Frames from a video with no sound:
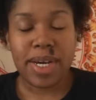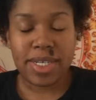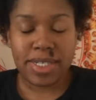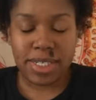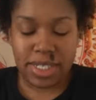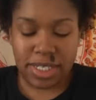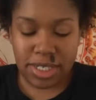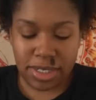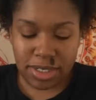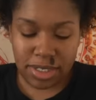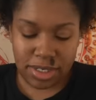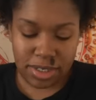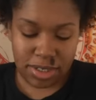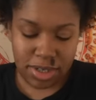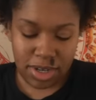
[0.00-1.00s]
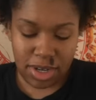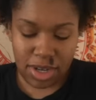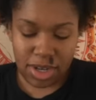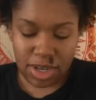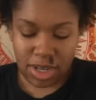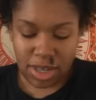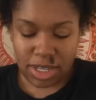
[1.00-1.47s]
Pisces,
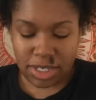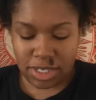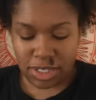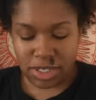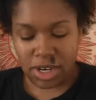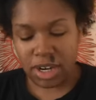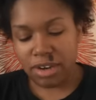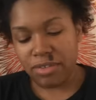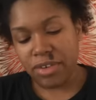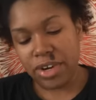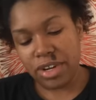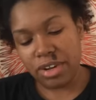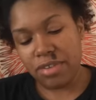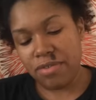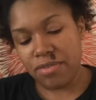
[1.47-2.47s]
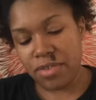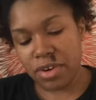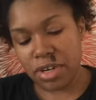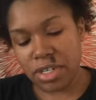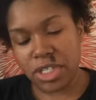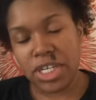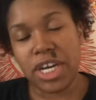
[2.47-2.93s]
this is your love reading
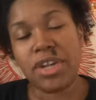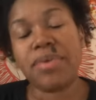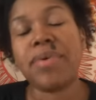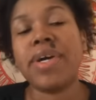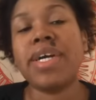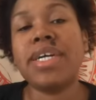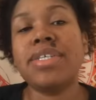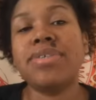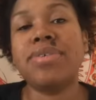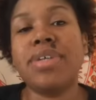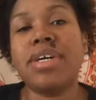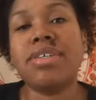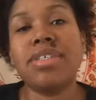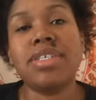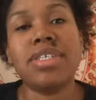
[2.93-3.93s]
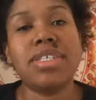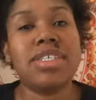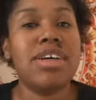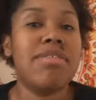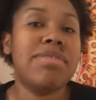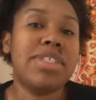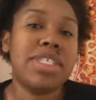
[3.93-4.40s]
for January
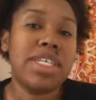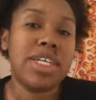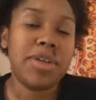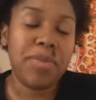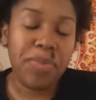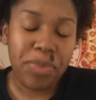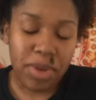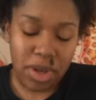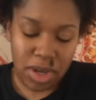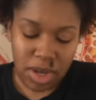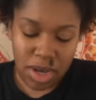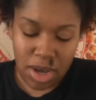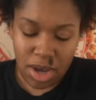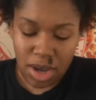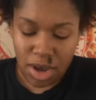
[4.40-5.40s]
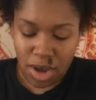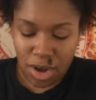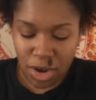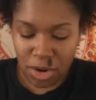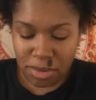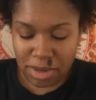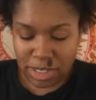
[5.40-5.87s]
2017.
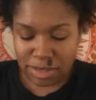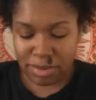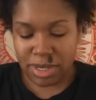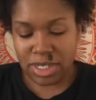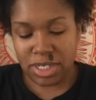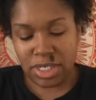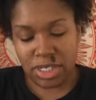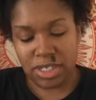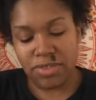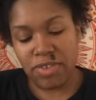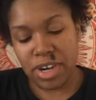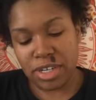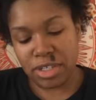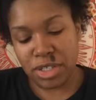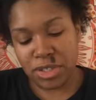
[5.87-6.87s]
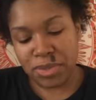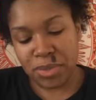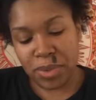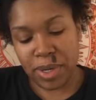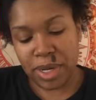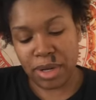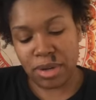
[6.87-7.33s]
Hope these messages find you
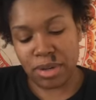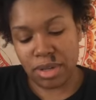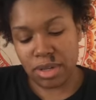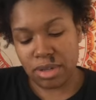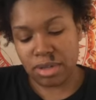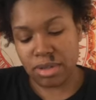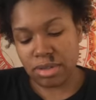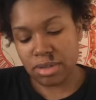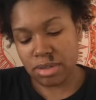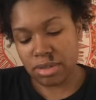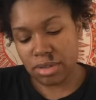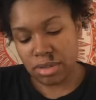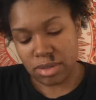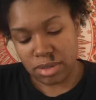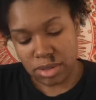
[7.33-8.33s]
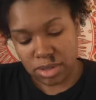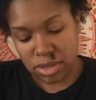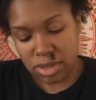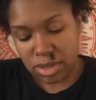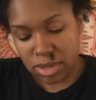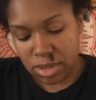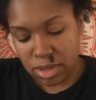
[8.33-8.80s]
well.
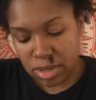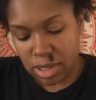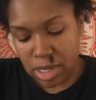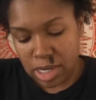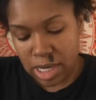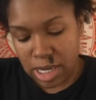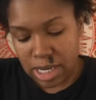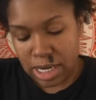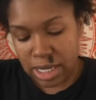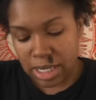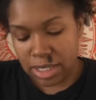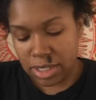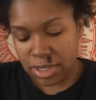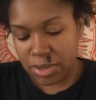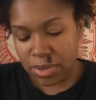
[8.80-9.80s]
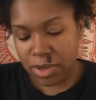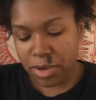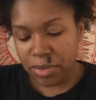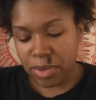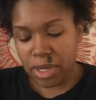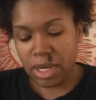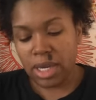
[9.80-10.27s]
Now this is going
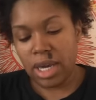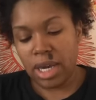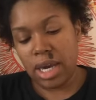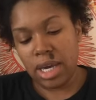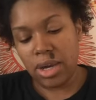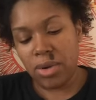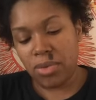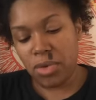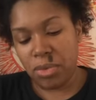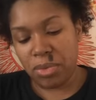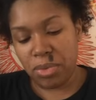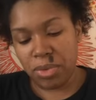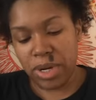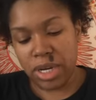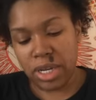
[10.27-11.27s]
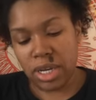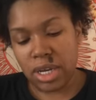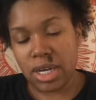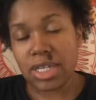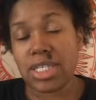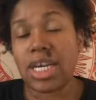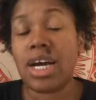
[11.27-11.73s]
to be a group reading
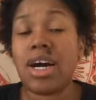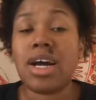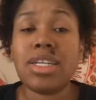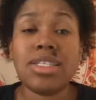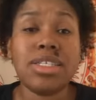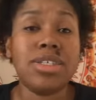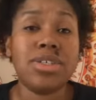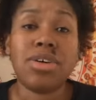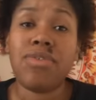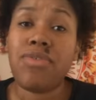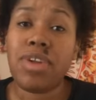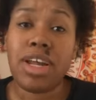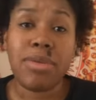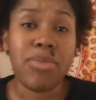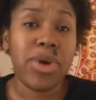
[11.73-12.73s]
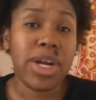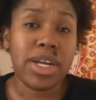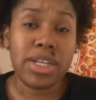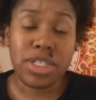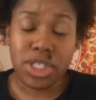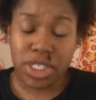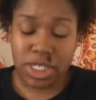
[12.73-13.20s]
because I honestly don't feel like
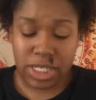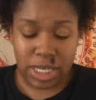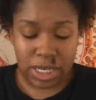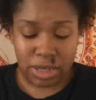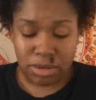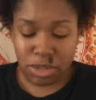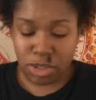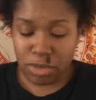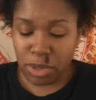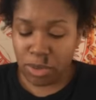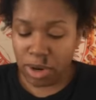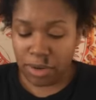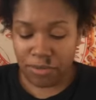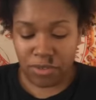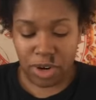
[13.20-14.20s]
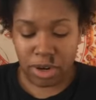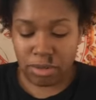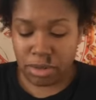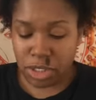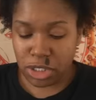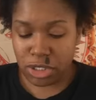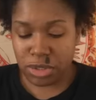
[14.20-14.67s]
breaking this shit down to be quite frank
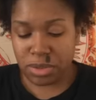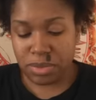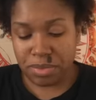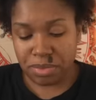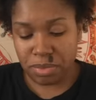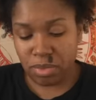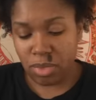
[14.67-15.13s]
with you.